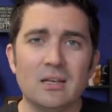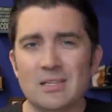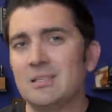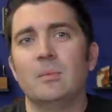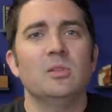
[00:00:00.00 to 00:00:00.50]

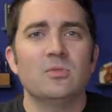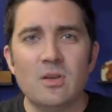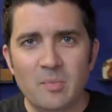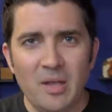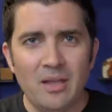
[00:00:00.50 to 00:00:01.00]
It's a
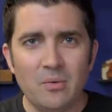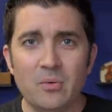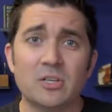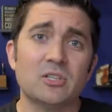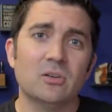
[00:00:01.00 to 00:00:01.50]
demonstrator pen. We
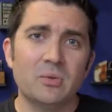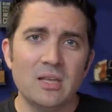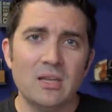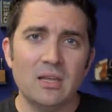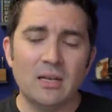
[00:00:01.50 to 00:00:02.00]
want to show it with
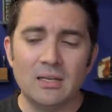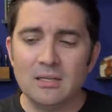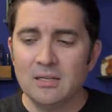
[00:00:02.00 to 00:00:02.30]
ink in it.